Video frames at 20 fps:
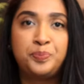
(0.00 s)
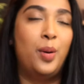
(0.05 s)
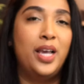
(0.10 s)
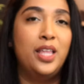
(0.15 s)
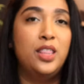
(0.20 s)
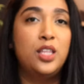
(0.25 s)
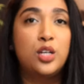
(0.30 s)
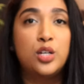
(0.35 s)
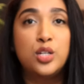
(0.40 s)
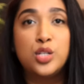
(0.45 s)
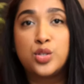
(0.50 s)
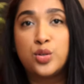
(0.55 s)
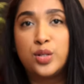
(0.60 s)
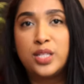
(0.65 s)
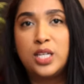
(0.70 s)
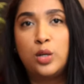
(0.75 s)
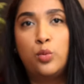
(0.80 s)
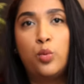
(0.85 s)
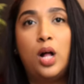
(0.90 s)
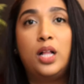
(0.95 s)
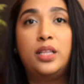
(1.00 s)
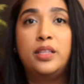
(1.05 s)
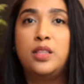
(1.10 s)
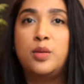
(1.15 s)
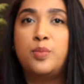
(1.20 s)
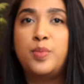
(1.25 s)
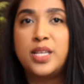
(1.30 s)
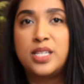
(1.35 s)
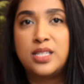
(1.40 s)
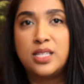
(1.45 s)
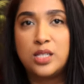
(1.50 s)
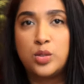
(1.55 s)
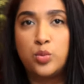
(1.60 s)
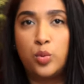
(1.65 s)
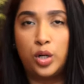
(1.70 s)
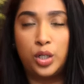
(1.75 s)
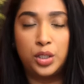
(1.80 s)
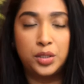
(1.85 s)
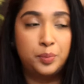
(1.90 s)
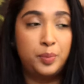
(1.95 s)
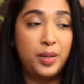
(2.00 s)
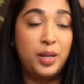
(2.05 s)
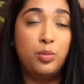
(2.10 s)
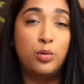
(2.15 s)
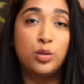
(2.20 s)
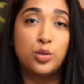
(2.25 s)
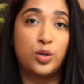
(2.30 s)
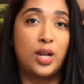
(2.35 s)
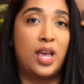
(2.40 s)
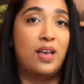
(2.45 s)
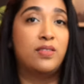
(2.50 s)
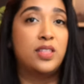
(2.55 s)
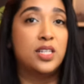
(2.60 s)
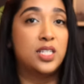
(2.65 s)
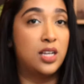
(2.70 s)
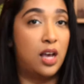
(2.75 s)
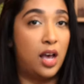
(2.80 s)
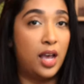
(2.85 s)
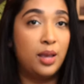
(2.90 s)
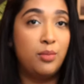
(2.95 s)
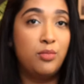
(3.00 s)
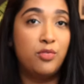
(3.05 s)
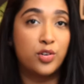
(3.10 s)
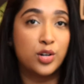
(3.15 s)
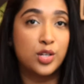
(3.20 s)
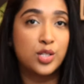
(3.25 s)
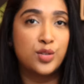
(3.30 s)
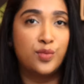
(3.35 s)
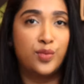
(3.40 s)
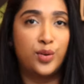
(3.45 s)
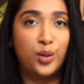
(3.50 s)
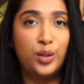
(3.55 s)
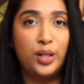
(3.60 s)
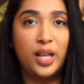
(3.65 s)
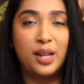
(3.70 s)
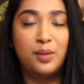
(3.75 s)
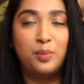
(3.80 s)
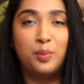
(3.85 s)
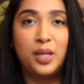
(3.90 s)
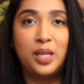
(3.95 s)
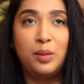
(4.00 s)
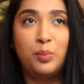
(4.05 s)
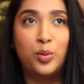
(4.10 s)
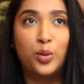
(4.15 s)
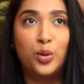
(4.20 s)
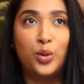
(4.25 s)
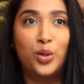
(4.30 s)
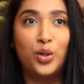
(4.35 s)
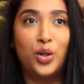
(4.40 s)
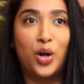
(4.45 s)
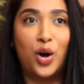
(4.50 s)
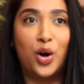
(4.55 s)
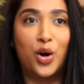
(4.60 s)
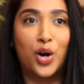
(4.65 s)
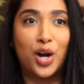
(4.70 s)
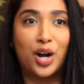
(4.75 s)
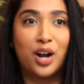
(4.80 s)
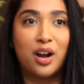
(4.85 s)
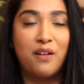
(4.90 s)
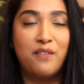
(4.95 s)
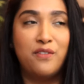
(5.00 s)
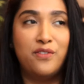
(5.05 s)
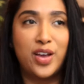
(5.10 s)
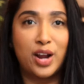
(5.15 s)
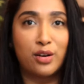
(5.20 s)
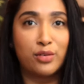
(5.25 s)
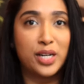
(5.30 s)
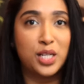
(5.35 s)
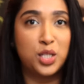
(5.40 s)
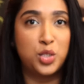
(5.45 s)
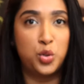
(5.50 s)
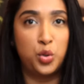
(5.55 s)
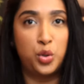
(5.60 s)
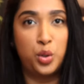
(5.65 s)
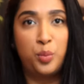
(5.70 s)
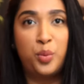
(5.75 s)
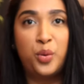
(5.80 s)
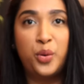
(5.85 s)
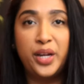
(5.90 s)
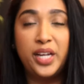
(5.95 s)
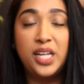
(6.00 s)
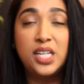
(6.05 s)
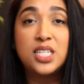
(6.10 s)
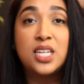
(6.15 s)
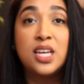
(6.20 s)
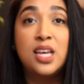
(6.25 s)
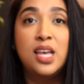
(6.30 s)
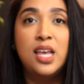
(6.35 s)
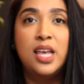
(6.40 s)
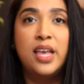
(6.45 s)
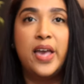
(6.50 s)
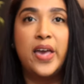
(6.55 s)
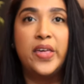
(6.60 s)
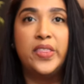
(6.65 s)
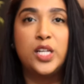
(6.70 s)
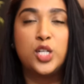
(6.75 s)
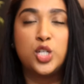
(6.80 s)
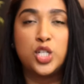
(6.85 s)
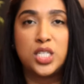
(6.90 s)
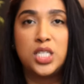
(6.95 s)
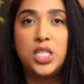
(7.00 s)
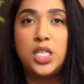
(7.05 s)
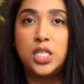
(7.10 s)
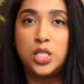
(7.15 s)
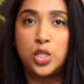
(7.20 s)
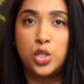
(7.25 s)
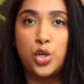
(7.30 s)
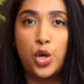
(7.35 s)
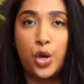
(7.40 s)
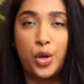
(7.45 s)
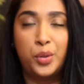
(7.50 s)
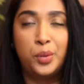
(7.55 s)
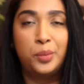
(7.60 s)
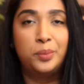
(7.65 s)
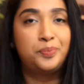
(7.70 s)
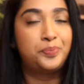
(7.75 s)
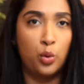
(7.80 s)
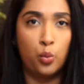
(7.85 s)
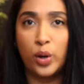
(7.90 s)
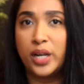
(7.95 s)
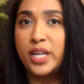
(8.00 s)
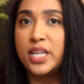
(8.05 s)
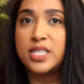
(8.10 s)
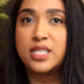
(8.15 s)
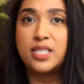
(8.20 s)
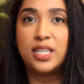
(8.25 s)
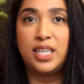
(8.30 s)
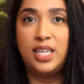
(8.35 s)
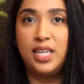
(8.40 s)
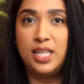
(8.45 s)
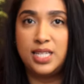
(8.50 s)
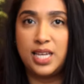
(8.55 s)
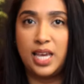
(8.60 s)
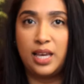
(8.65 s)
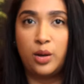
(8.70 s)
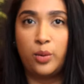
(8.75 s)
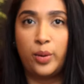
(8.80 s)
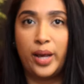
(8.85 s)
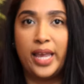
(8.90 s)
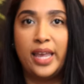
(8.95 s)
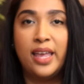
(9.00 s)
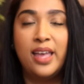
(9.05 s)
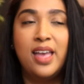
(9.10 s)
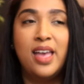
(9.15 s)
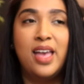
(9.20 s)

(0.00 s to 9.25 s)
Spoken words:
But in the consulting world, in the business world, people don't have the time, first of all, and people are very to the point, and they just need to know what is the key takeaway.